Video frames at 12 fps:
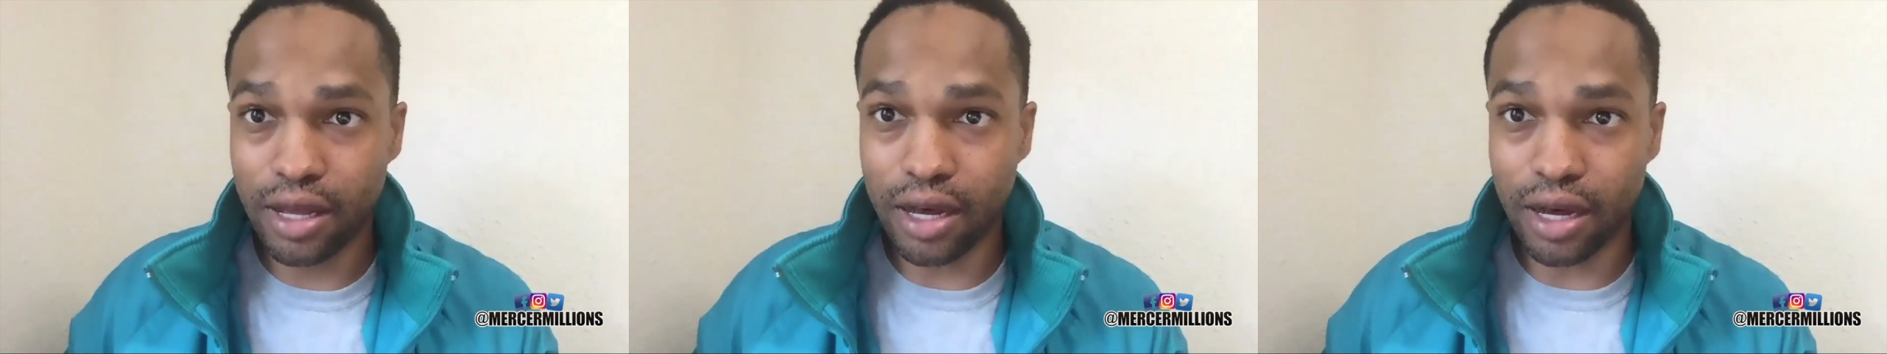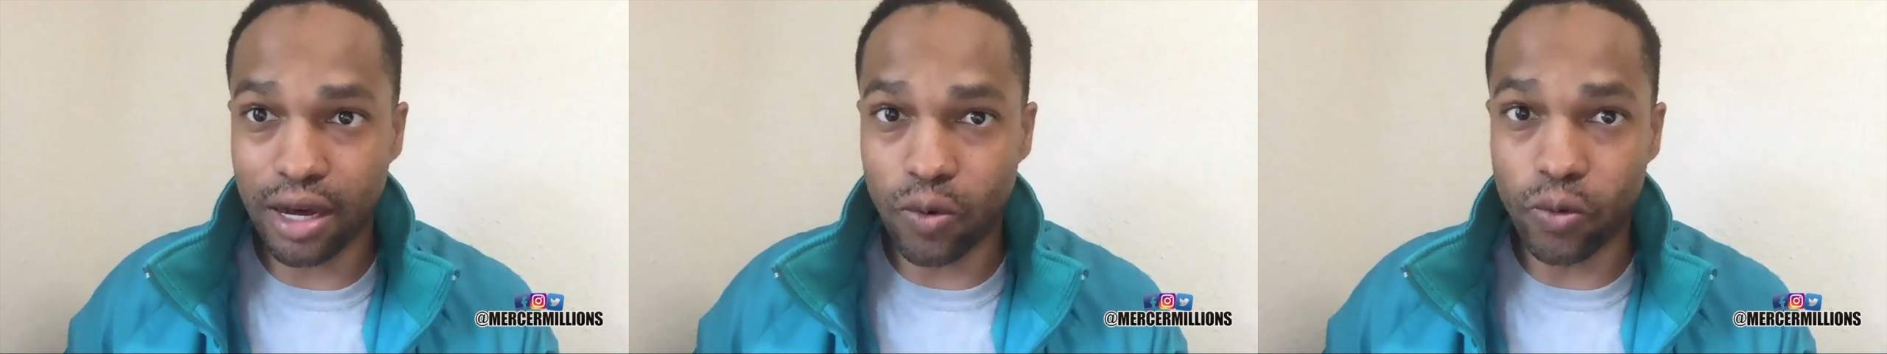
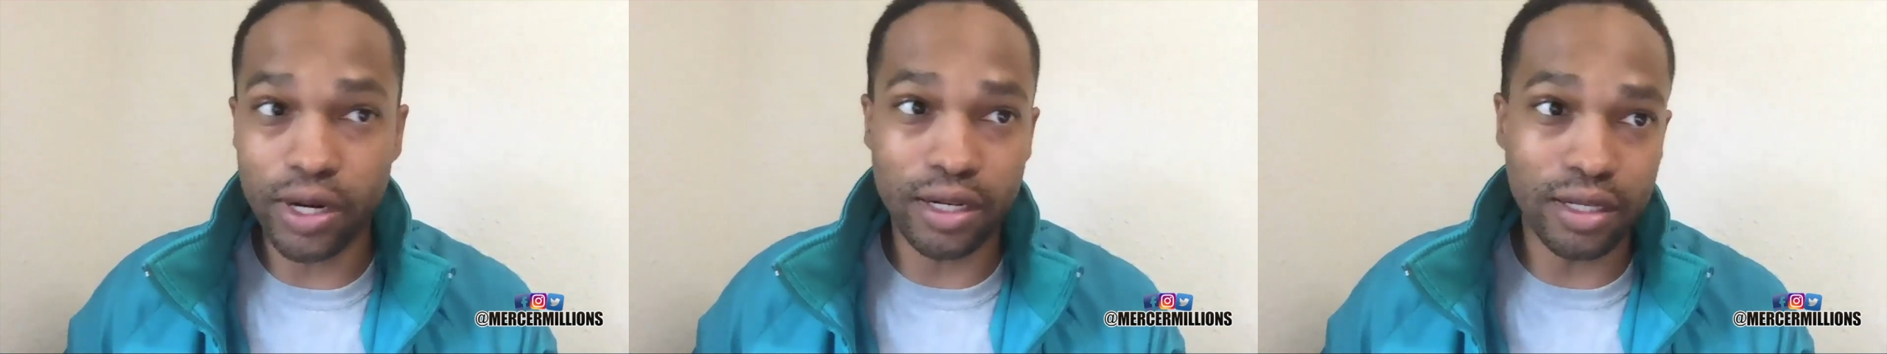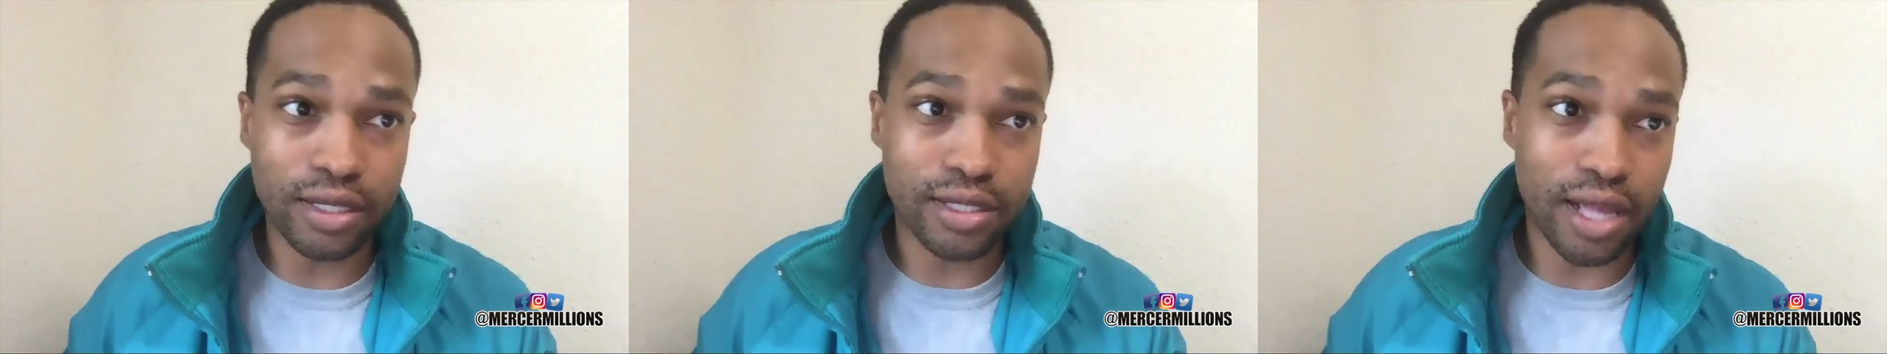what it
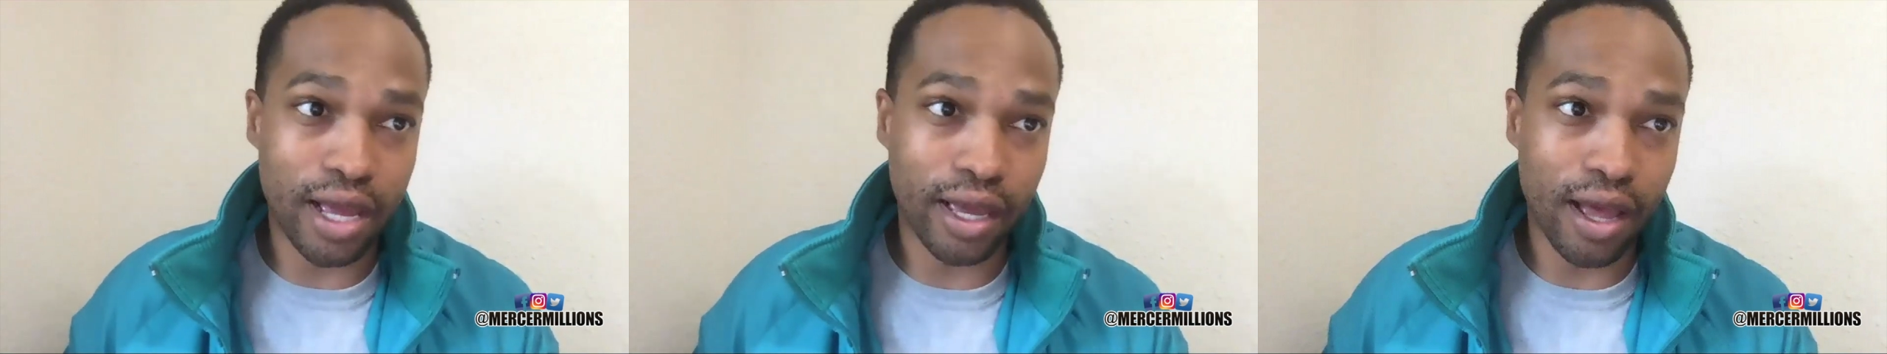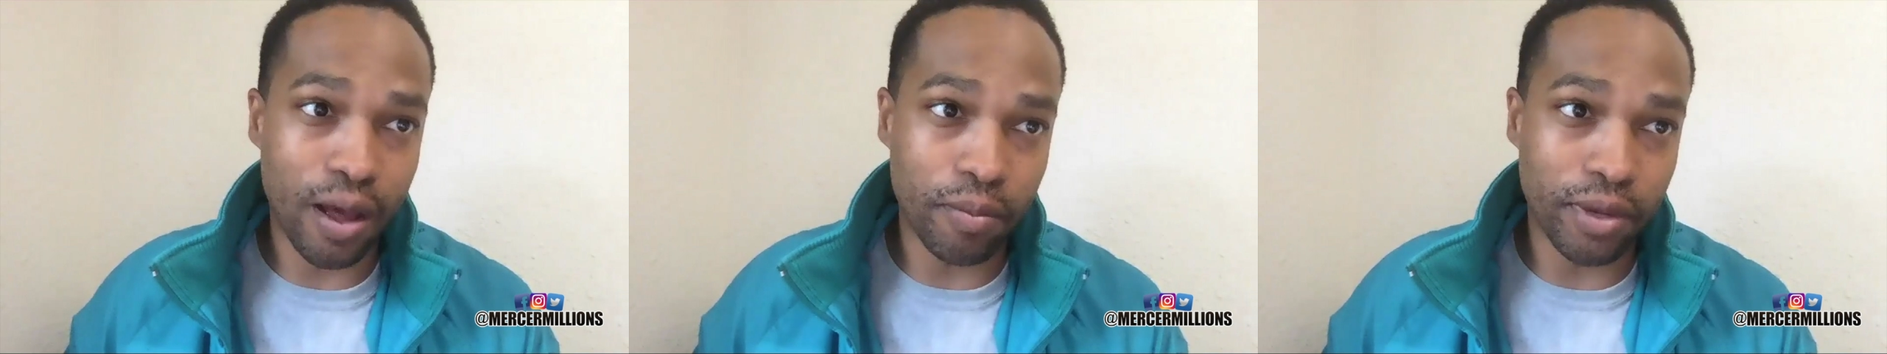looks like and
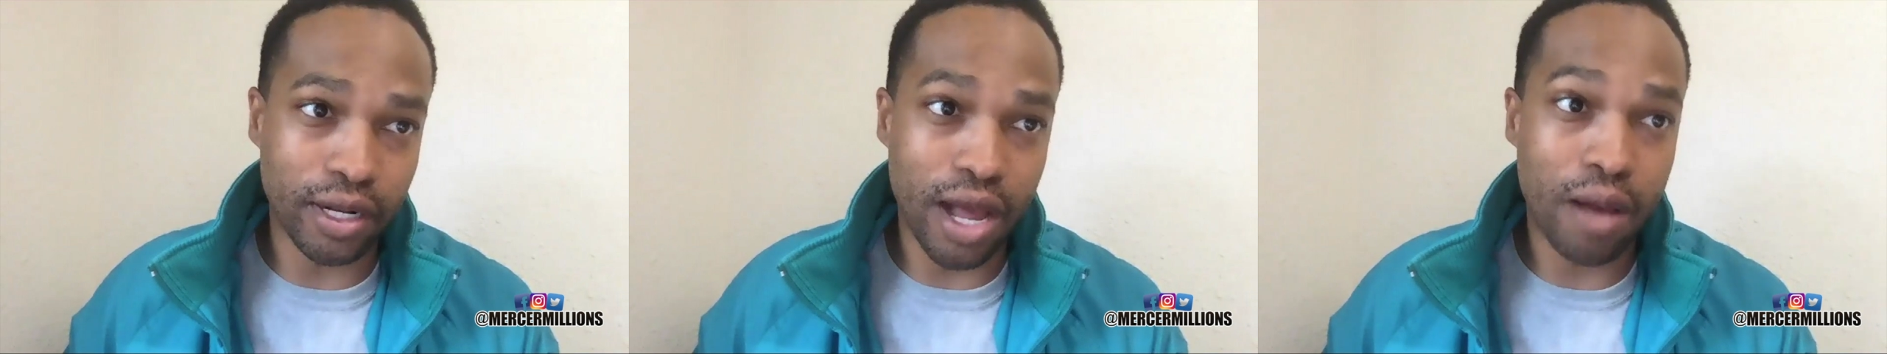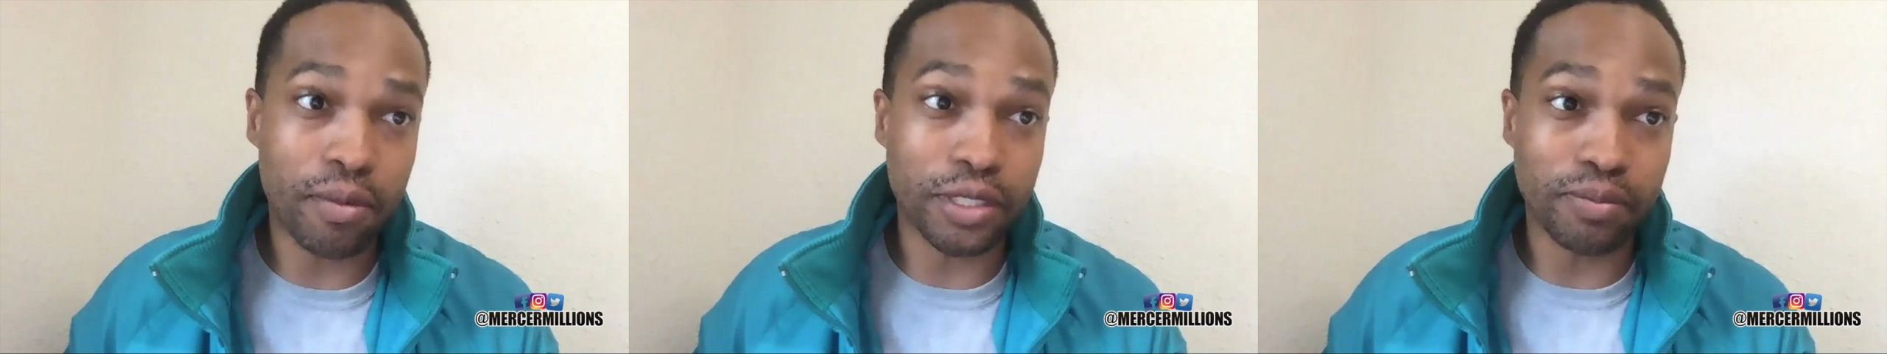how
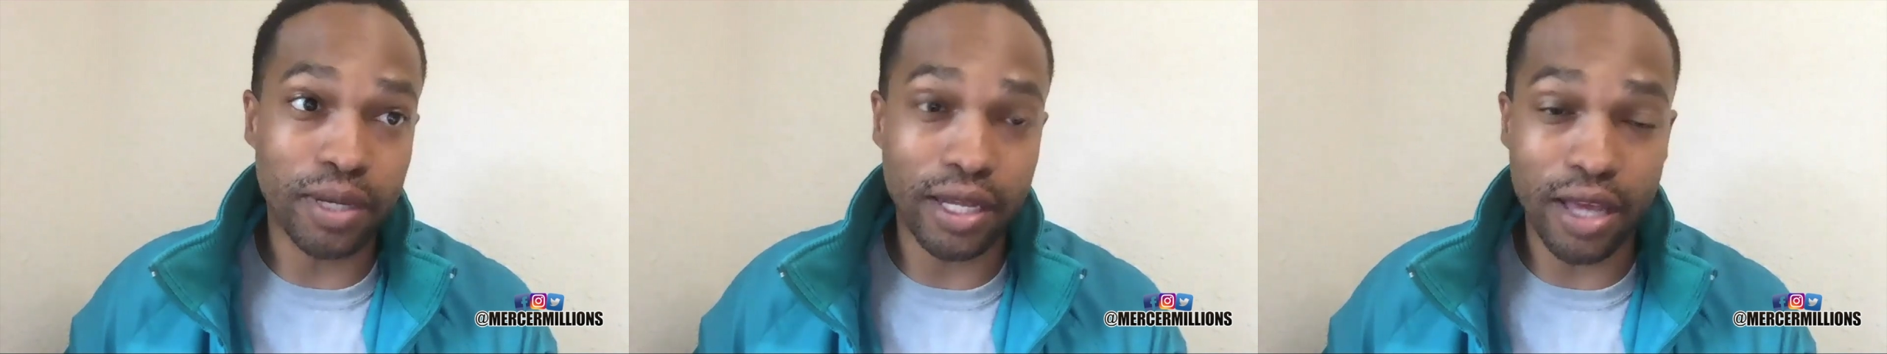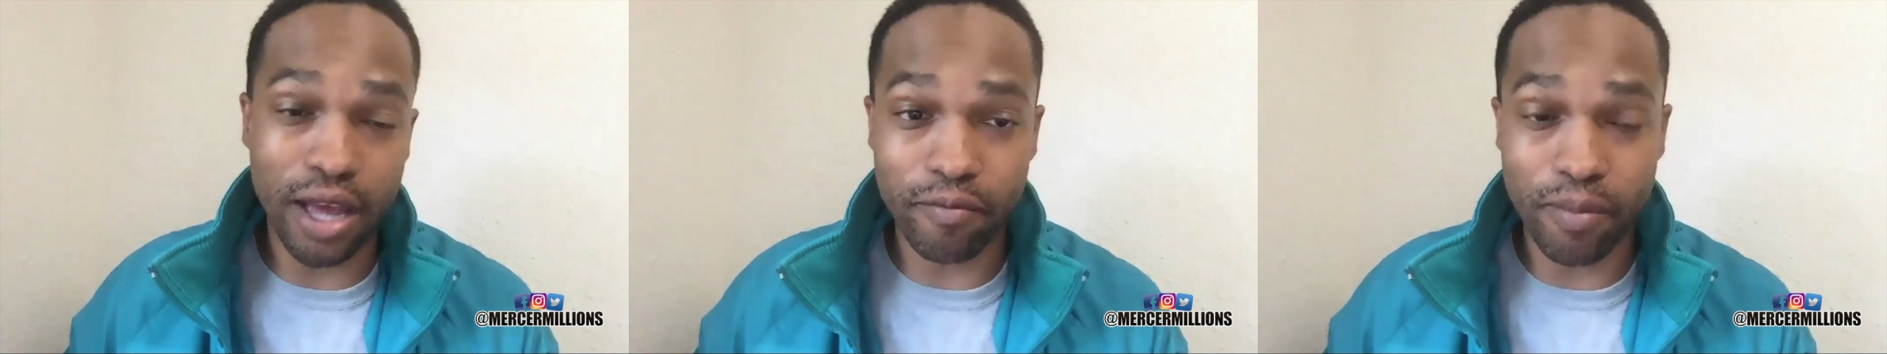much money
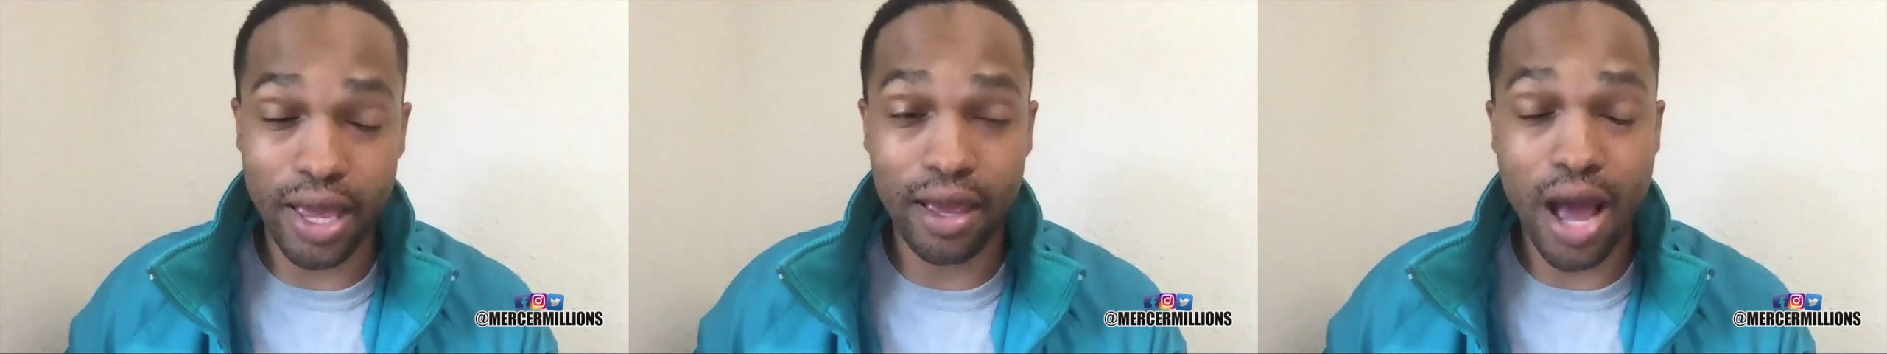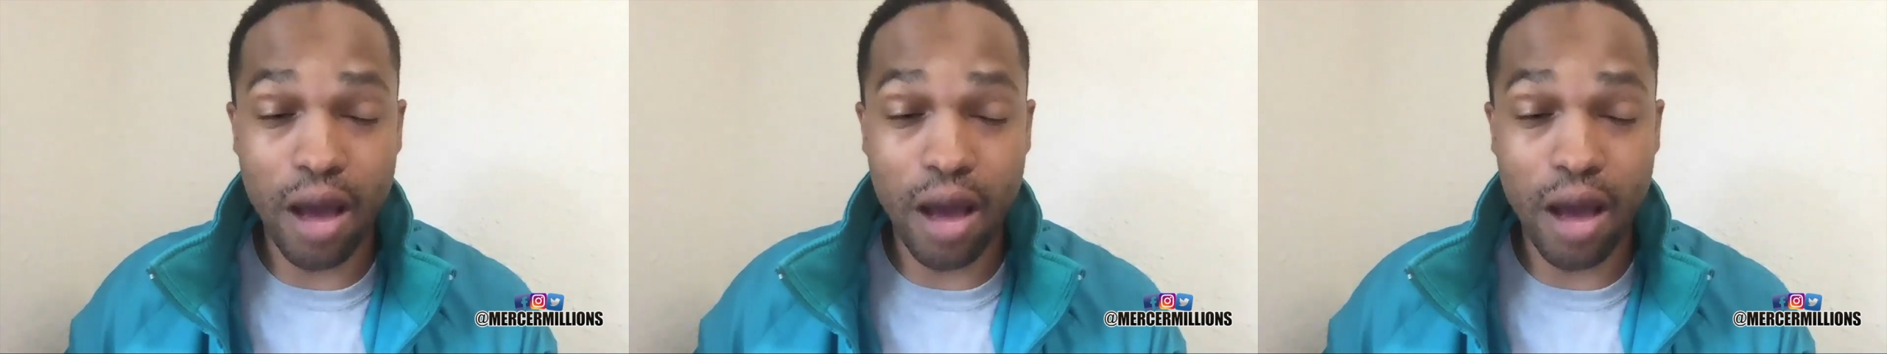I've made,